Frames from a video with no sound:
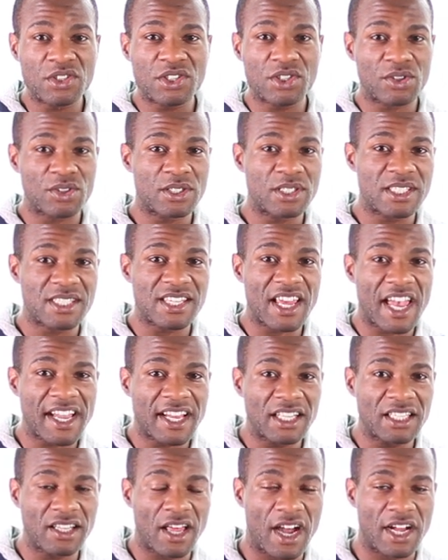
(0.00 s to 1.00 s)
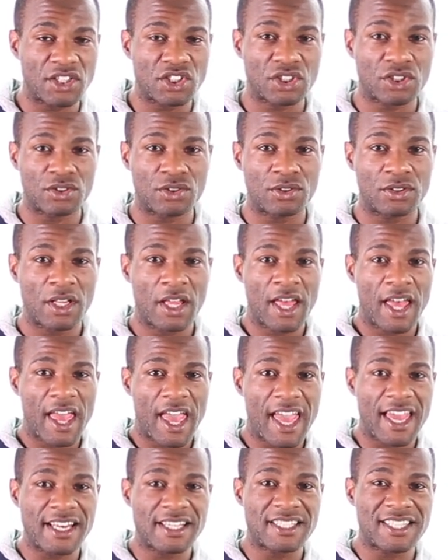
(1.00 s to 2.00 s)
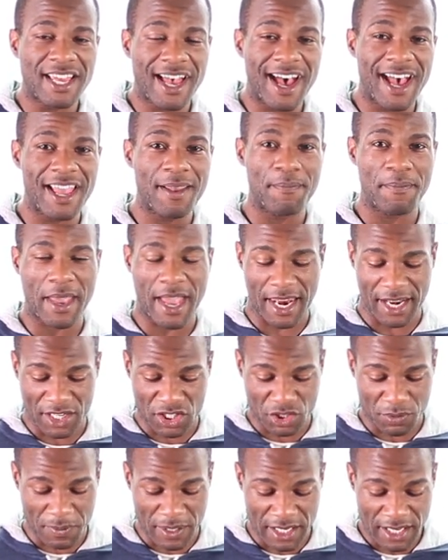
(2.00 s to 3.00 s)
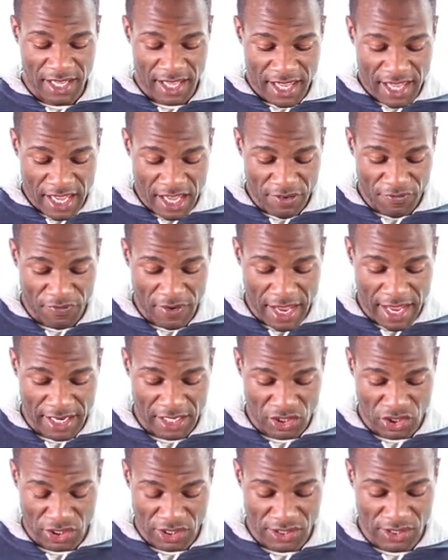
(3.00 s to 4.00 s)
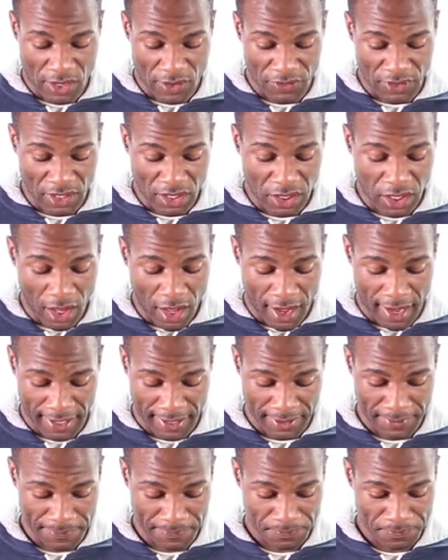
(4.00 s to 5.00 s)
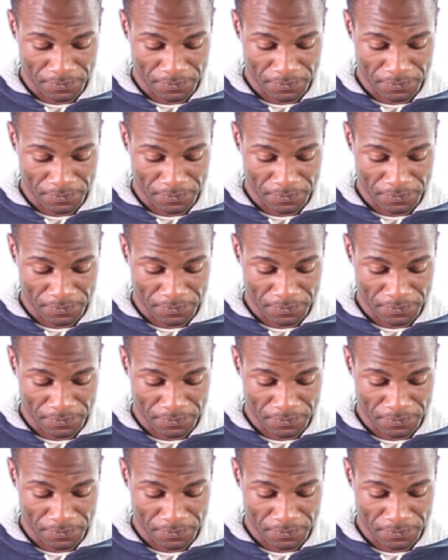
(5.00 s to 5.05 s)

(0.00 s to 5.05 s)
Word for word: certain psychological and time management advantages on the clock.